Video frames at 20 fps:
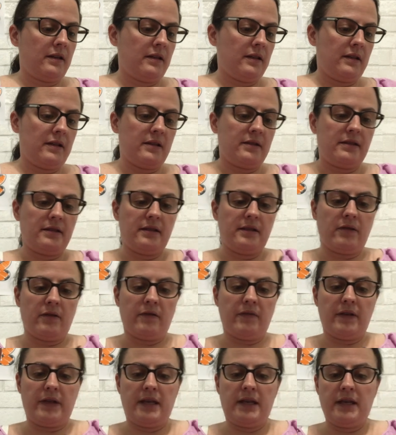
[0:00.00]
this
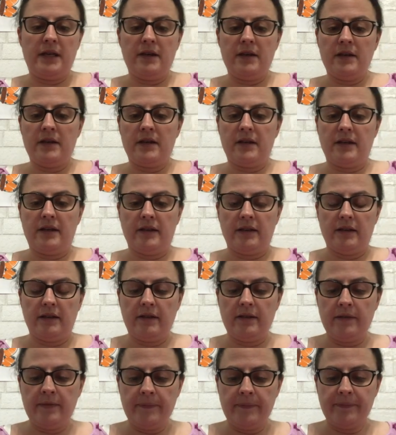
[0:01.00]
over here, cut a
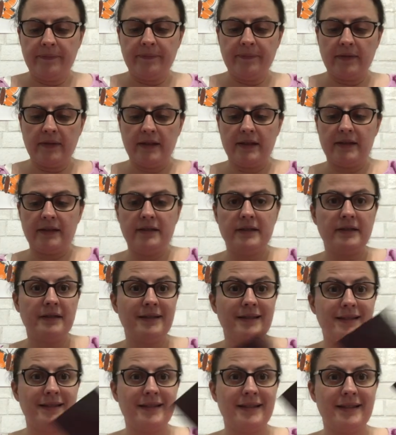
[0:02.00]
little.
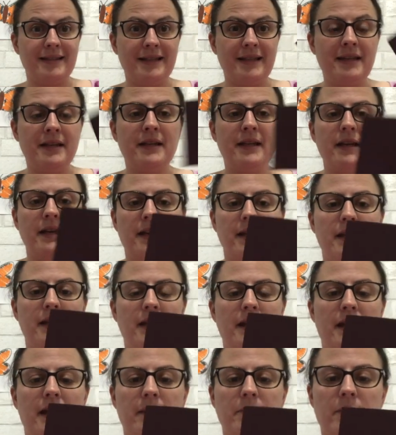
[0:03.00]
See,
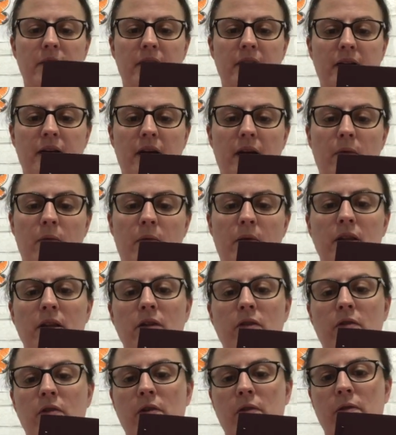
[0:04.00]
I'm going to cut one
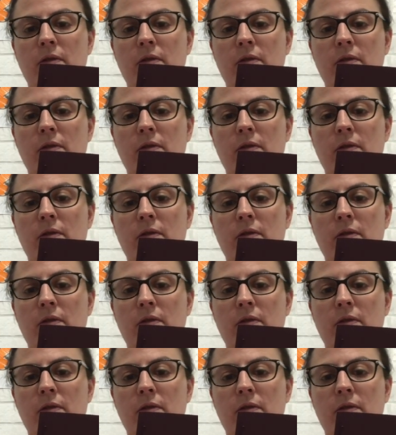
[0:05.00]
long